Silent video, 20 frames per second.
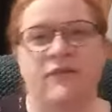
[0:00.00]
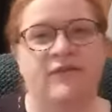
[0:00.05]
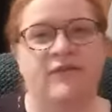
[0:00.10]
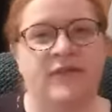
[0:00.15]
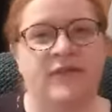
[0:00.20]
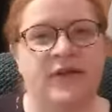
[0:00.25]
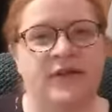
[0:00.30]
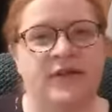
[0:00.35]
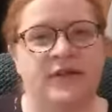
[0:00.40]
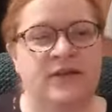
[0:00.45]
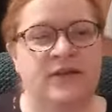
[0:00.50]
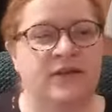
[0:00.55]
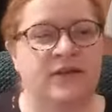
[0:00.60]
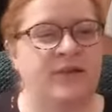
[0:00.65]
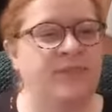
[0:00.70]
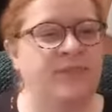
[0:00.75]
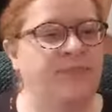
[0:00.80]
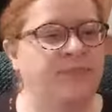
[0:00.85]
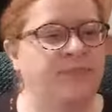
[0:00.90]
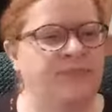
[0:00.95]
feel
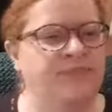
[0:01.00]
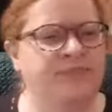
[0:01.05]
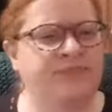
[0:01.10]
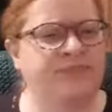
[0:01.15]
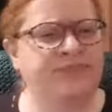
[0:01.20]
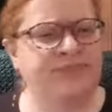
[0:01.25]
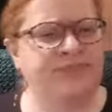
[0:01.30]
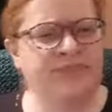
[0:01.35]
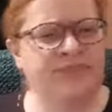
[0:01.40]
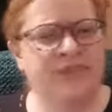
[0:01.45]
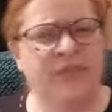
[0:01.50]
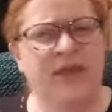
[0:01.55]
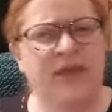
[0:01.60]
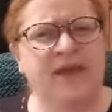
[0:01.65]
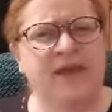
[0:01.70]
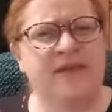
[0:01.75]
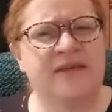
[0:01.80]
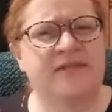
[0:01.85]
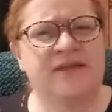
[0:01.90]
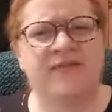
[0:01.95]

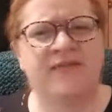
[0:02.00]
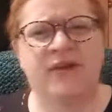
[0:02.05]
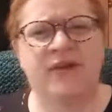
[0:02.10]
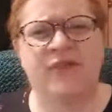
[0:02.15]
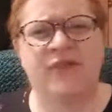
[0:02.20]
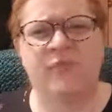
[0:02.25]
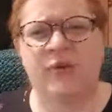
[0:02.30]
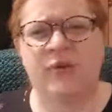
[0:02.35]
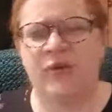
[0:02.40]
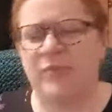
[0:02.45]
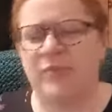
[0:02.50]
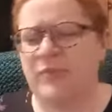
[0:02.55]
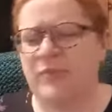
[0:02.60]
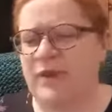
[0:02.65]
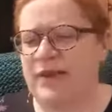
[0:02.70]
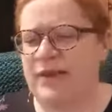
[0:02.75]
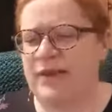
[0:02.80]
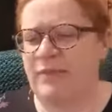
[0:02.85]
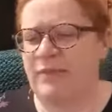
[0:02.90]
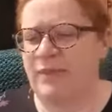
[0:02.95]
as if I've become a
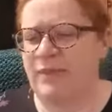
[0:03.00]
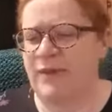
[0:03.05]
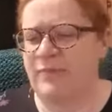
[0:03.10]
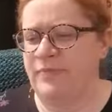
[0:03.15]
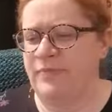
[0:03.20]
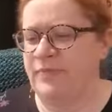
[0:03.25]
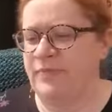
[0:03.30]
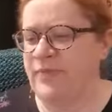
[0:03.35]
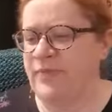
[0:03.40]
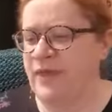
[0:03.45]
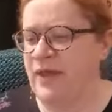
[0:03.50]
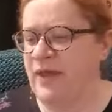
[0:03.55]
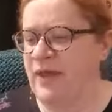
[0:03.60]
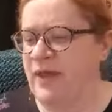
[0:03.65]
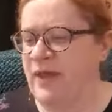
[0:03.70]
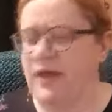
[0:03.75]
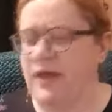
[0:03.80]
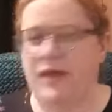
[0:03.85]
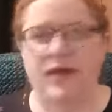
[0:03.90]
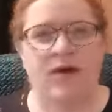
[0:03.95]
little bit
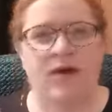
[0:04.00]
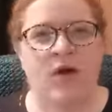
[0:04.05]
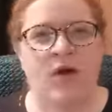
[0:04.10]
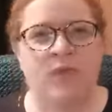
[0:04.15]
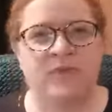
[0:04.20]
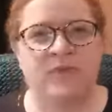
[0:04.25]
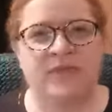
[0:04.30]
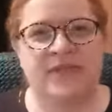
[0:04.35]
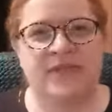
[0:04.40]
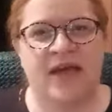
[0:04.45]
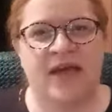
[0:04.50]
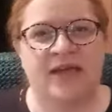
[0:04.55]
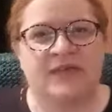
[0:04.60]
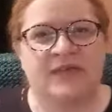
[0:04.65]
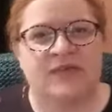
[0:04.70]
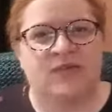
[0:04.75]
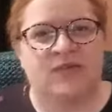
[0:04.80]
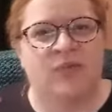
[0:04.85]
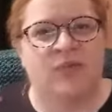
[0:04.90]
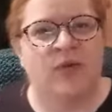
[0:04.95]

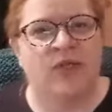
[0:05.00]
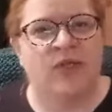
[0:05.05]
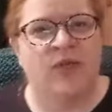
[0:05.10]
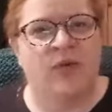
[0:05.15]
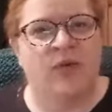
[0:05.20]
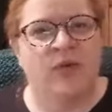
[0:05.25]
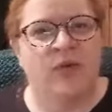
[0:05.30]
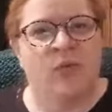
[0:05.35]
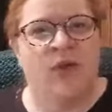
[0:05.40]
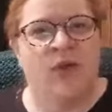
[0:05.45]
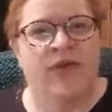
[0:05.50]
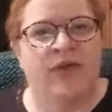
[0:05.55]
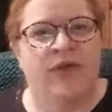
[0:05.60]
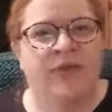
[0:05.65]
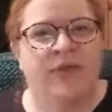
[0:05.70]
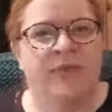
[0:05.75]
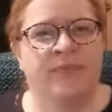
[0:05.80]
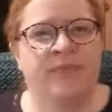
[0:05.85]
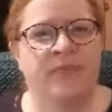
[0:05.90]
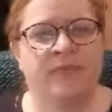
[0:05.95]
obsessed with the weather
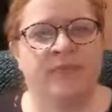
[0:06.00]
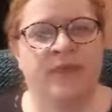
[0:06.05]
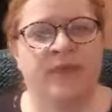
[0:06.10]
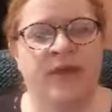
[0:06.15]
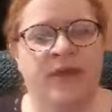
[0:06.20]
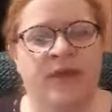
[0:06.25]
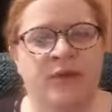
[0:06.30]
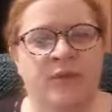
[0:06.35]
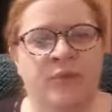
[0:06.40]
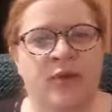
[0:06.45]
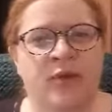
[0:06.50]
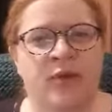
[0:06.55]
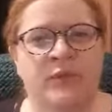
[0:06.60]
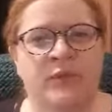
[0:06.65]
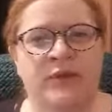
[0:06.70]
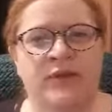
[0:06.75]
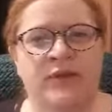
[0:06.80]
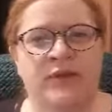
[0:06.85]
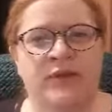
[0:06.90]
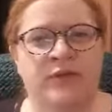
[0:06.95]
at the
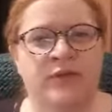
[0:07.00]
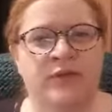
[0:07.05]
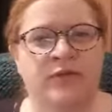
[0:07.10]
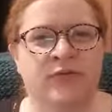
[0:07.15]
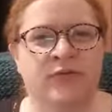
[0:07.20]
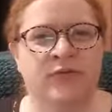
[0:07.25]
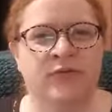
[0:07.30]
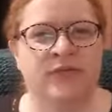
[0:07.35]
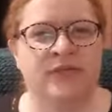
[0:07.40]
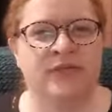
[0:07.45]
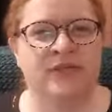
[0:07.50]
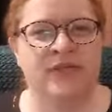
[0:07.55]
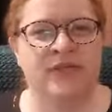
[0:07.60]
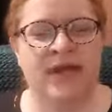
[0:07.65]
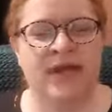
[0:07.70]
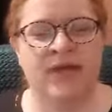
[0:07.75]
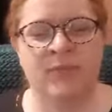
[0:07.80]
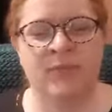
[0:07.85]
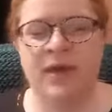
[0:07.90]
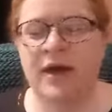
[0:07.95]
moment. I don't know if you're the
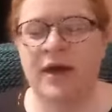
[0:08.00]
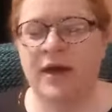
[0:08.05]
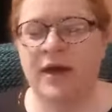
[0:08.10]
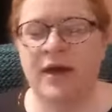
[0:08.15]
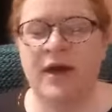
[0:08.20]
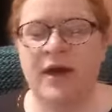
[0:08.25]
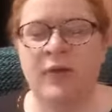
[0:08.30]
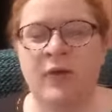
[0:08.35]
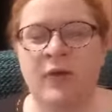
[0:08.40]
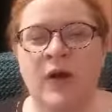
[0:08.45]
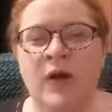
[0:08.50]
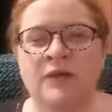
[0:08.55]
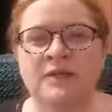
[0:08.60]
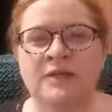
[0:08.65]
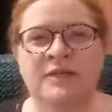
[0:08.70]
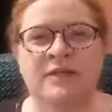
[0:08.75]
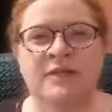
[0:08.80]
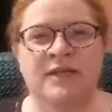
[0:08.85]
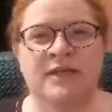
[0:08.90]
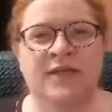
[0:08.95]
same. I'm
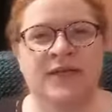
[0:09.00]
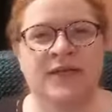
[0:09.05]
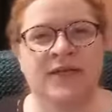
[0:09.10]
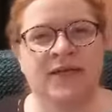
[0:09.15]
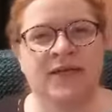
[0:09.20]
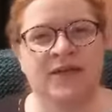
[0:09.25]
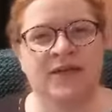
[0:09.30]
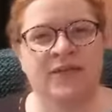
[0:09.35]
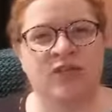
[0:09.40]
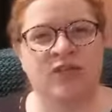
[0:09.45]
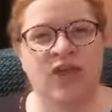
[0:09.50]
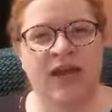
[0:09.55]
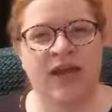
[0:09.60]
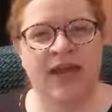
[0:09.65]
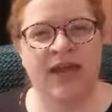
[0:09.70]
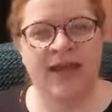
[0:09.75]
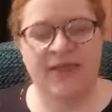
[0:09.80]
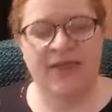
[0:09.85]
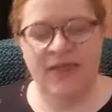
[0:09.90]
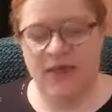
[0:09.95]
constantly
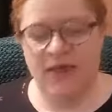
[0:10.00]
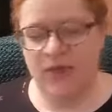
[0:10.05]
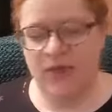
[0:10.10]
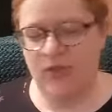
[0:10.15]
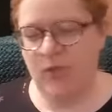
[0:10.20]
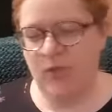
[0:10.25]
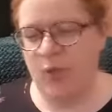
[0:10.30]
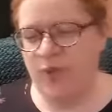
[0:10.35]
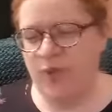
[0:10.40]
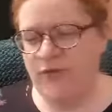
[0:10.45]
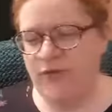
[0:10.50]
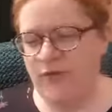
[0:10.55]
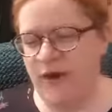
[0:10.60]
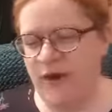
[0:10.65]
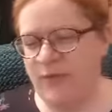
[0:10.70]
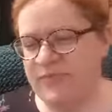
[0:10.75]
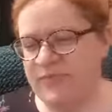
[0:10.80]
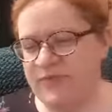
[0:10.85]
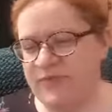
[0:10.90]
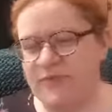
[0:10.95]
checking the, the weather
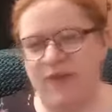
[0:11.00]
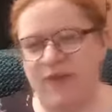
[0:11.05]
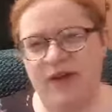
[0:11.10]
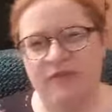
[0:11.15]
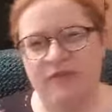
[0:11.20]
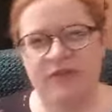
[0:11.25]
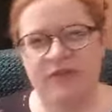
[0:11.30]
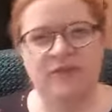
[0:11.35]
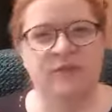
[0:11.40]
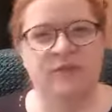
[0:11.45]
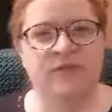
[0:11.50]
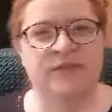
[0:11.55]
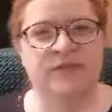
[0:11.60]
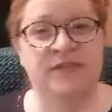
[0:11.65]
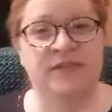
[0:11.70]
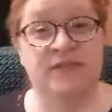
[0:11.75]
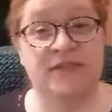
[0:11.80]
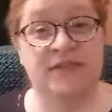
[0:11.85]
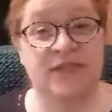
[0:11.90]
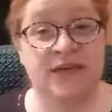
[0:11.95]
apps, various ones,
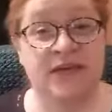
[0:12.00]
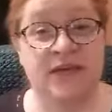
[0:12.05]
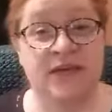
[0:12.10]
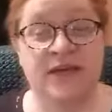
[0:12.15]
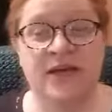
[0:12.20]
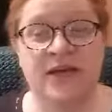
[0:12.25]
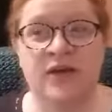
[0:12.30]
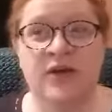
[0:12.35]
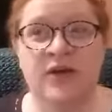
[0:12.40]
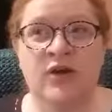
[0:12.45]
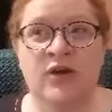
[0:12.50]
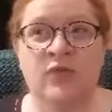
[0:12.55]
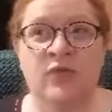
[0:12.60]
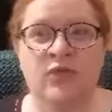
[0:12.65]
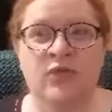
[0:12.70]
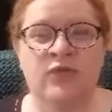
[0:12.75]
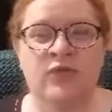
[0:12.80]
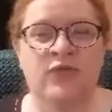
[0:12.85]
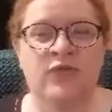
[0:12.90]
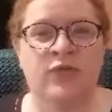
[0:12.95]
to see
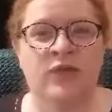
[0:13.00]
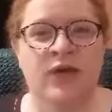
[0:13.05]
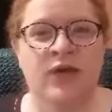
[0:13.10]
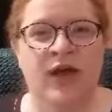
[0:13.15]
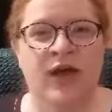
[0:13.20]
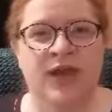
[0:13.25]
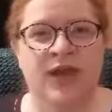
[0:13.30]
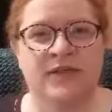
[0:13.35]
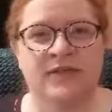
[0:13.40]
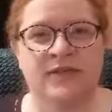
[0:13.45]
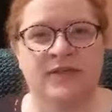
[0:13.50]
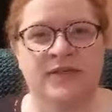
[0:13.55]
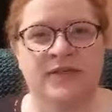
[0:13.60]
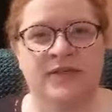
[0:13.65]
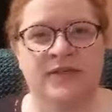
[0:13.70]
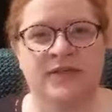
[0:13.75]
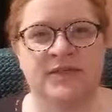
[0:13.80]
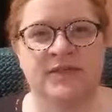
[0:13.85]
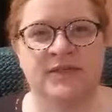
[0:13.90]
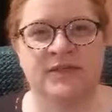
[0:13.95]
what the forecast
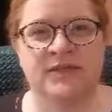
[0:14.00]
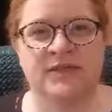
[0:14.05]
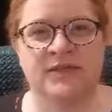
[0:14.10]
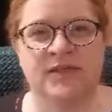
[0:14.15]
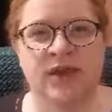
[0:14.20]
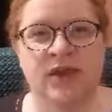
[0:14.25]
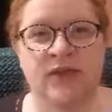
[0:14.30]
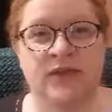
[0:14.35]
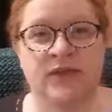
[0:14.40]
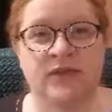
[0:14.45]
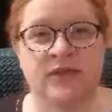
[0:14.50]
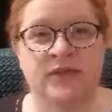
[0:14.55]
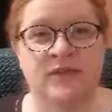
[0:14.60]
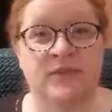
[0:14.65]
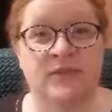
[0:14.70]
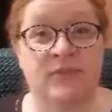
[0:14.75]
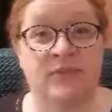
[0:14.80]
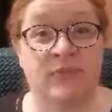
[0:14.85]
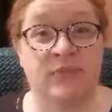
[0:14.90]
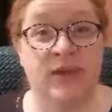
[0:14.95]
is going
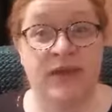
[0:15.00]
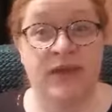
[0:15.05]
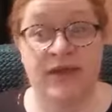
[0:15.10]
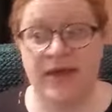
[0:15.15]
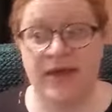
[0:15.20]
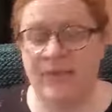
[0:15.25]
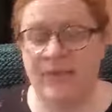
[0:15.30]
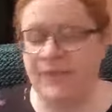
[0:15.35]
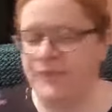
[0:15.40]
to be.